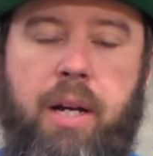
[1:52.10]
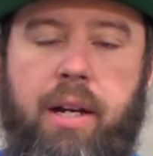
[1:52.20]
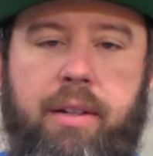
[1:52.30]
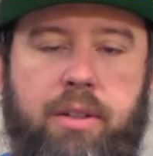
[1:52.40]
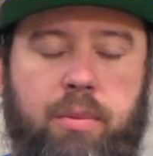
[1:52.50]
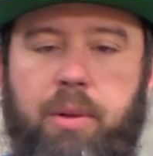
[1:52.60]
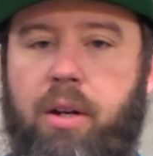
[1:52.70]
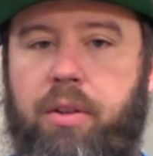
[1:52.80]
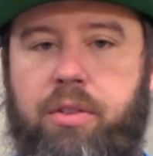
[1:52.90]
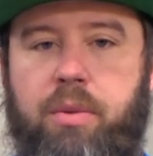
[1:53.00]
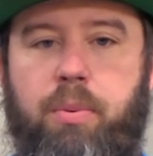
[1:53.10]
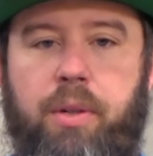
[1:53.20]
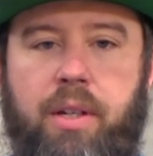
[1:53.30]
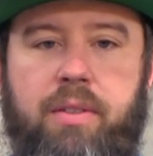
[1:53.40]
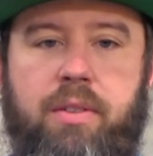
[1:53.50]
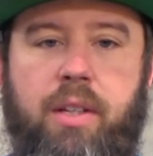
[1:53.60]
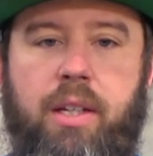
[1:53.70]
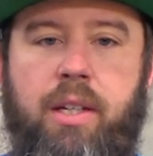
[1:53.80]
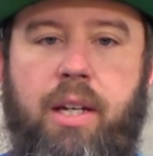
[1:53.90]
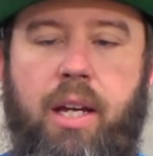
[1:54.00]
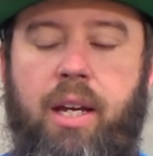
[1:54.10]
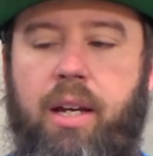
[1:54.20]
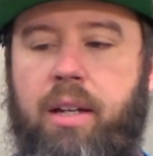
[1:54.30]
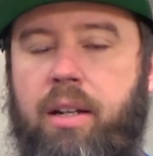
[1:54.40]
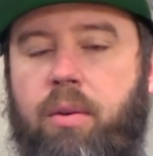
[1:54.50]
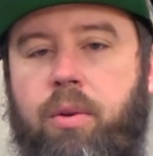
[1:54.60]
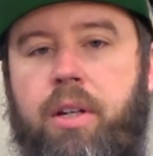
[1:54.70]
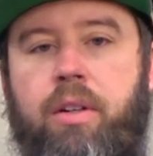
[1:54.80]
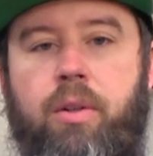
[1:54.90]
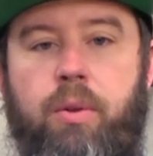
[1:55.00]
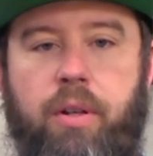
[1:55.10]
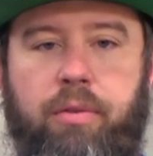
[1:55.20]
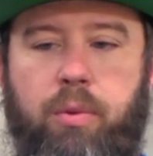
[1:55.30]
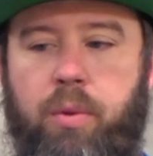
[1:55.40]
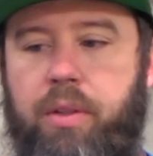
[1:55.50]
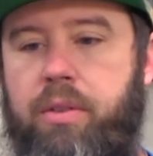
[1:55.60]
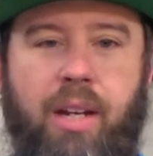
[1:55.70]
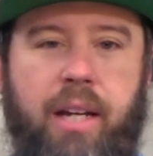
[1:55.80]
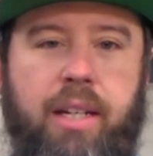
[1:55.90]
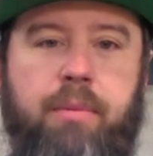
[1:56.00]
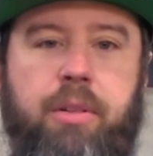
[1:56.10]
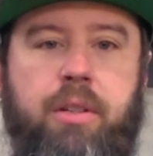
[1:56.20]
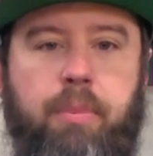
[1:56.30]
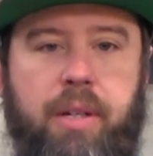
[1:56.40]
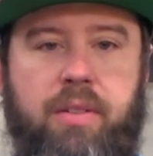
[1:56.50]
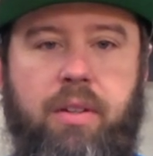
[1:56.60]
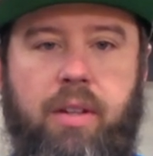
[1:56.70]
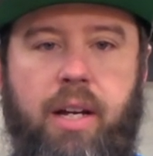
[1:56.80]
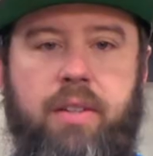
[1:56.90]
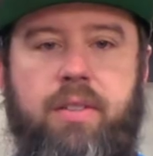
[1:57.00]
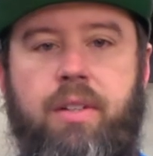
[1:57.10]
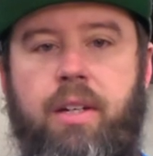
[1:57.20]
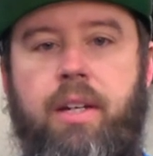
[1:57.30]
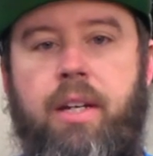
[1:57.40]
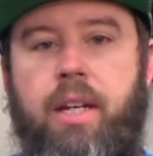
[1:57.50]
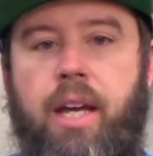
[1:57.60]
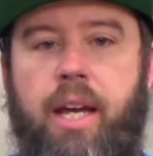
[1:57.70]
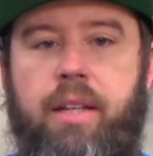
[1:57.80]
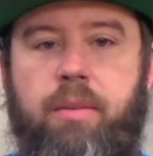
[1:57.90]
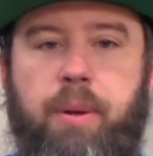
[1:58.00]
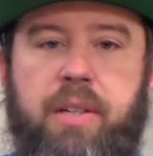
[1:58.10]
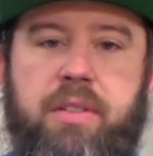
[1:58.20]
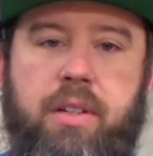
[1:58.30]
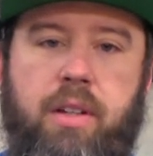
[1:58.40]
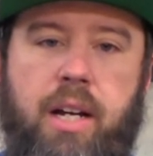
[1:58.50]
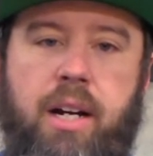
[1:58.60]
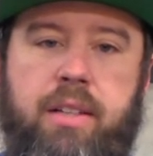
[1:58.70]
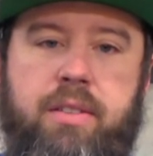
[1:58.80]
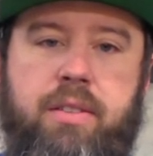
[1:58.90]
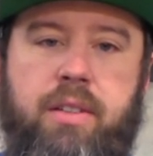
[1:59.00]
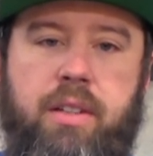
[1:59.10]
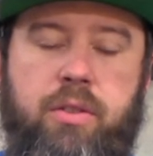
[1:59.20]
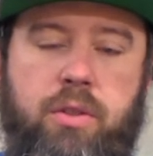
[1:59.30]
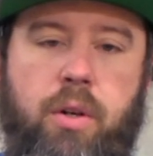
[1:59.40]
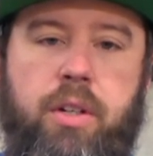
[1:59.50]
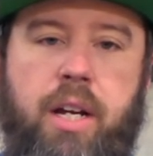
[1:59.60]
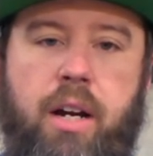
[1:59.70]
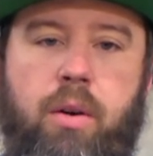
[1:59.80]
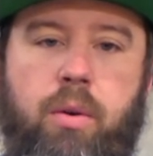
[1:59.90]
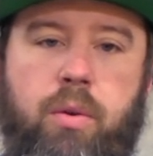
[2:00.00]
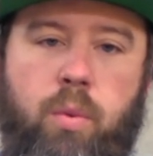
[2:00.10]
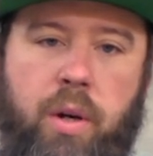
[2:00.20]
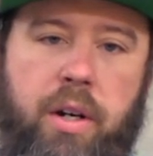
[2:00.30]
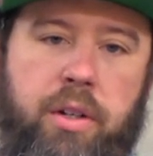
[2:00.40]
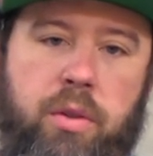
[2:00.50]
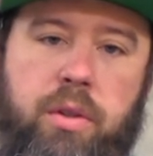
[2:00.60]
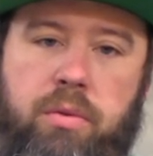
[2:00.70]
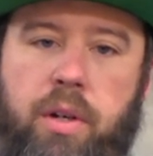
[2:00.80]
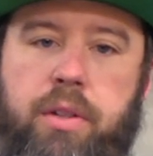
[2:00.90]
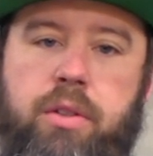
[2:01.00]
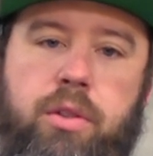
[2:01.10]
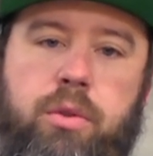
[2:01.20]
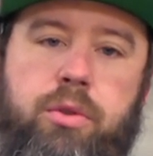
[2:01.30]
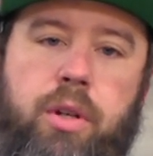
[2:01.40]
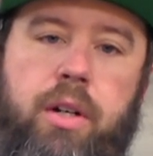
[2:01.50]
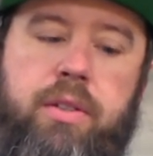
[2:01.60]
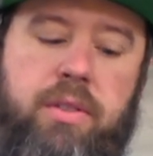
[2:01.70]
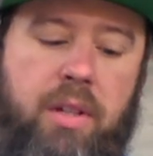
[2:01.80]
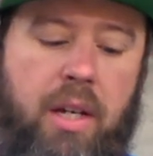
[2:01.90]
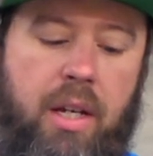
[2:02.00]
by terminology pretty easily, and I want to include everyone. I named it the basic class. And the basic class started out where you could run two trucks.